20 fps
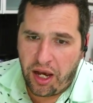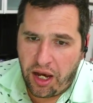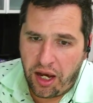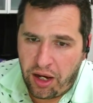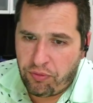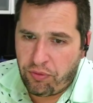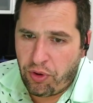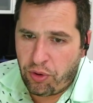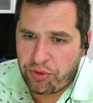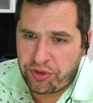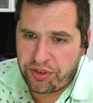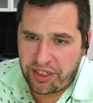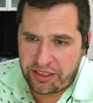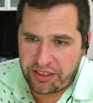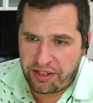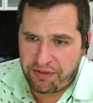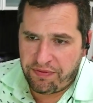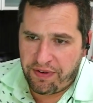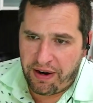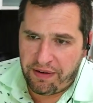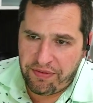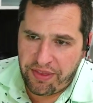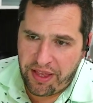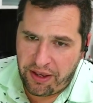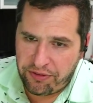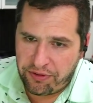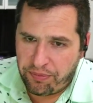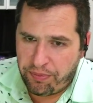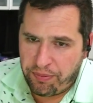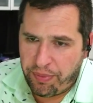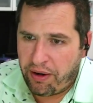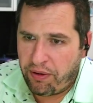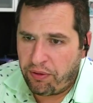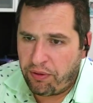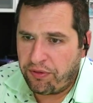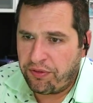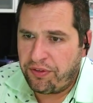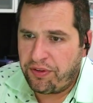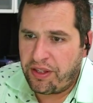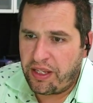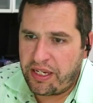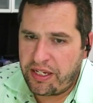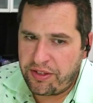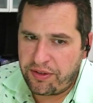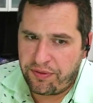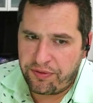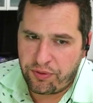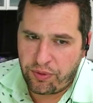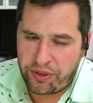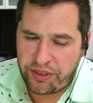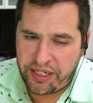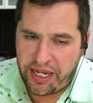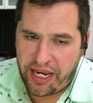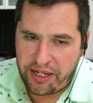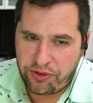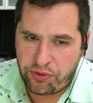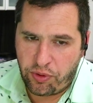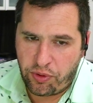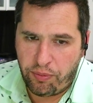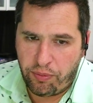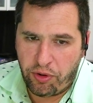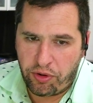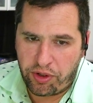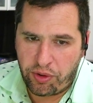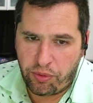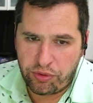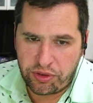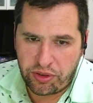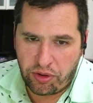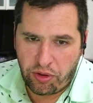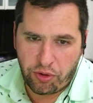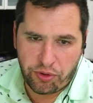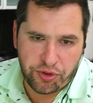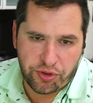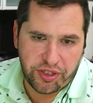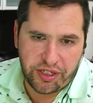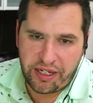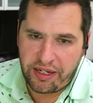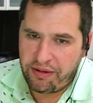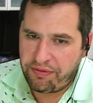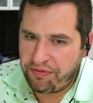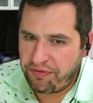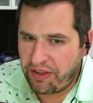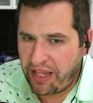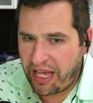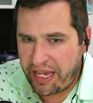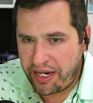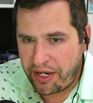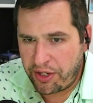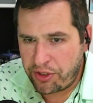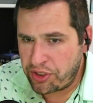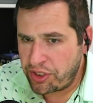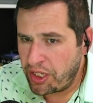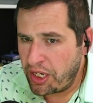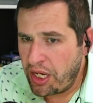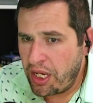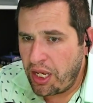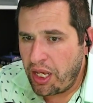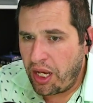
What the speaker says: rose 65,000 barrels. The East of Suez gas oil market was largely flattish.